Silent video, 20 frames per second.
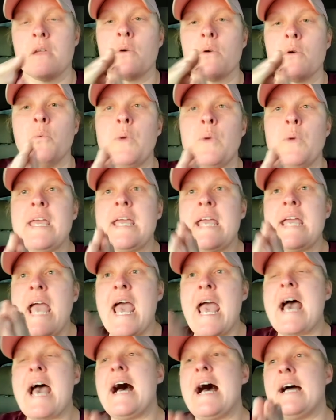We
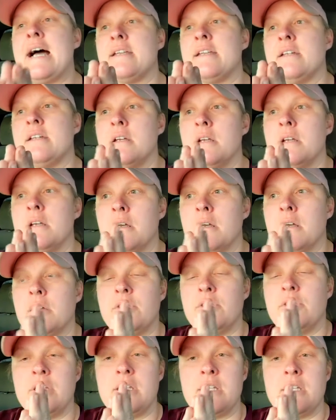had
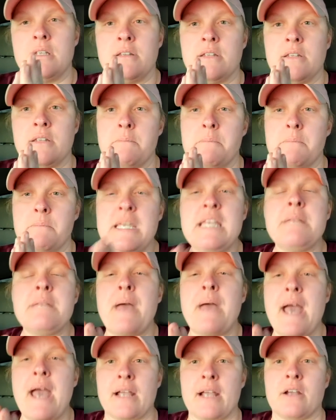the the meat
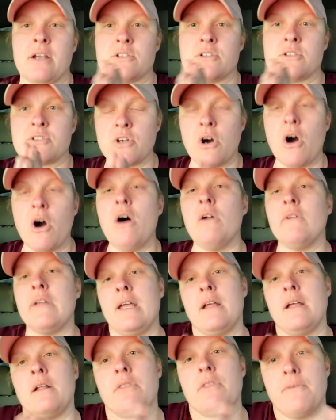packers
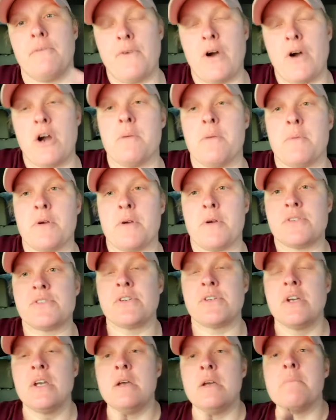calling the
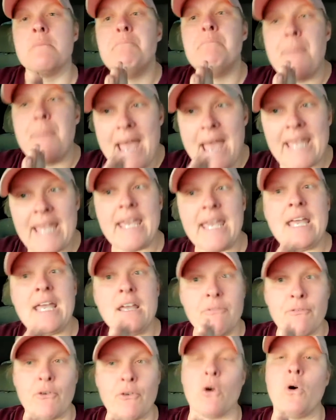farmers begging
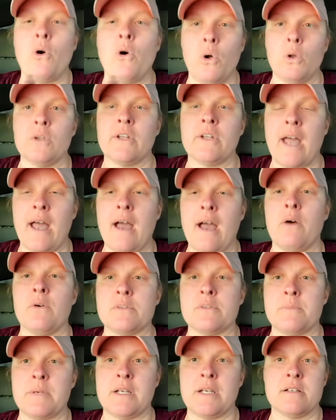for old
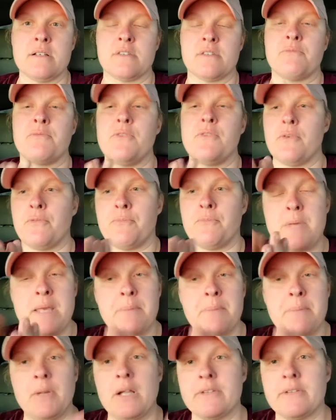cows because if your
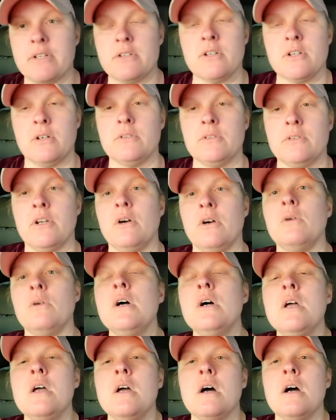people out there don't know,
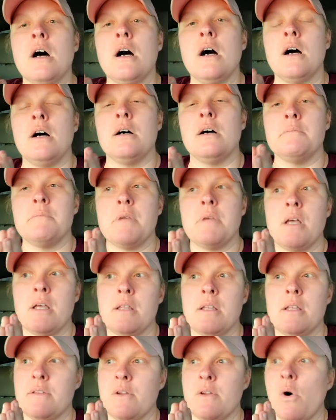um, eh,
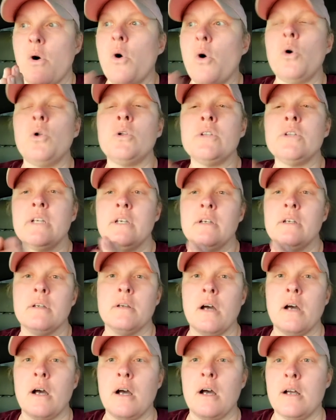old
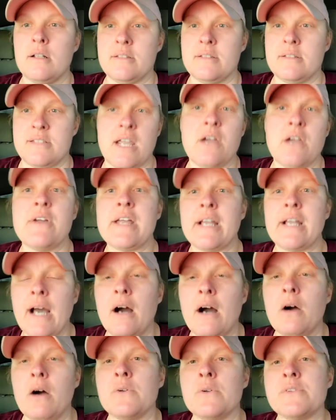uh, dairy
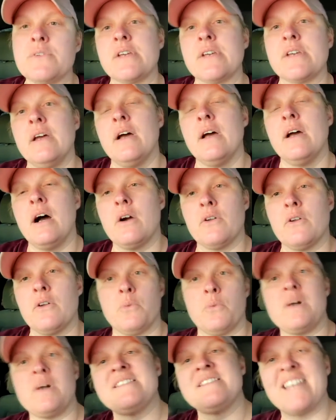cows are the
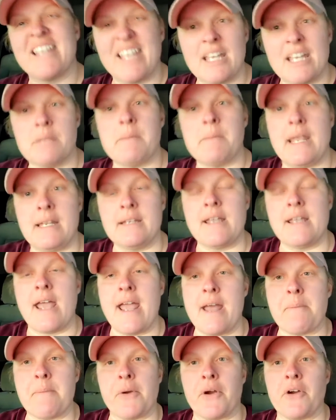ones that get made into
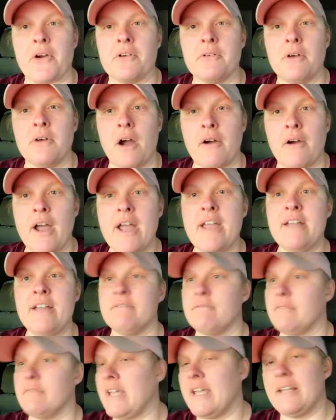hamburger. All right,
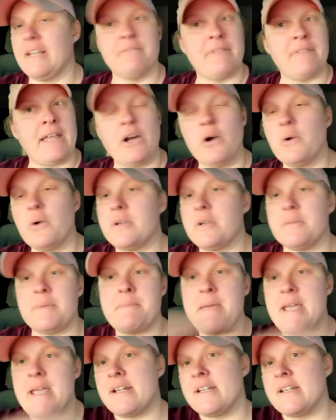they they go to be
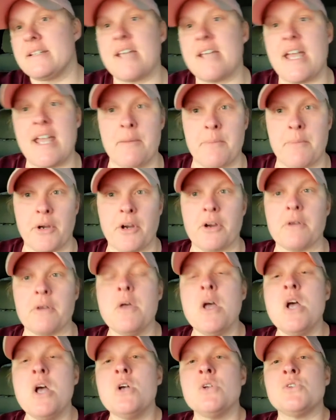made into hamburger.
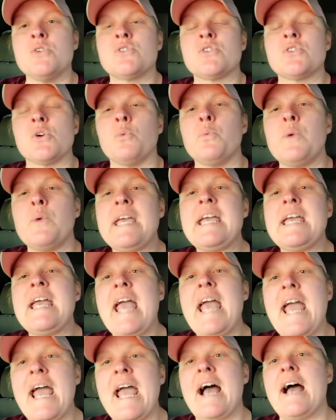So we
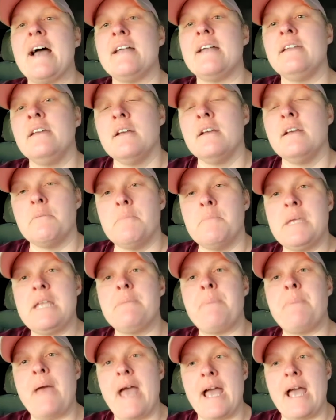had
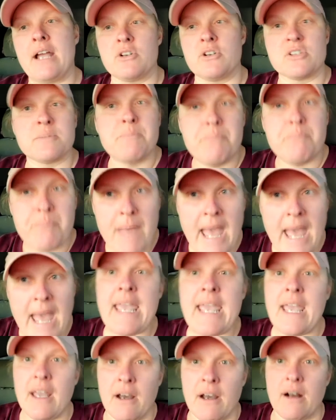meat packers
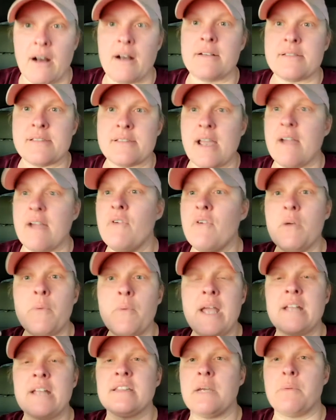begging us every
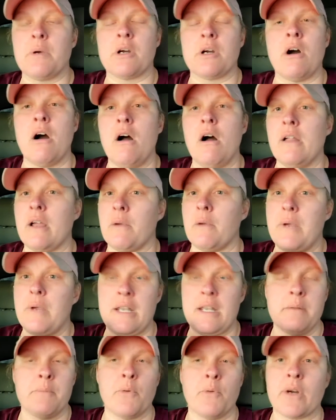week. They were calling, "We
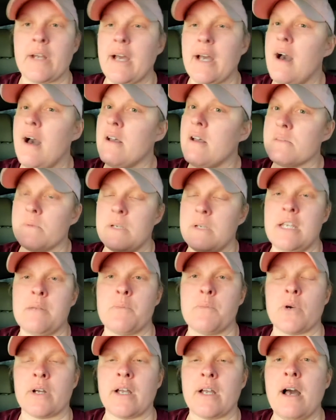need more cows. We need
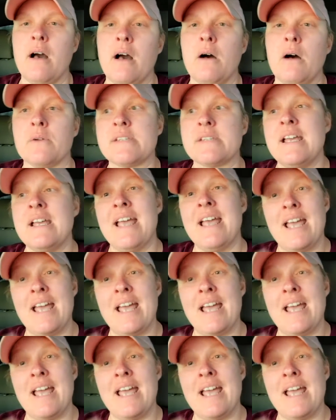more cows."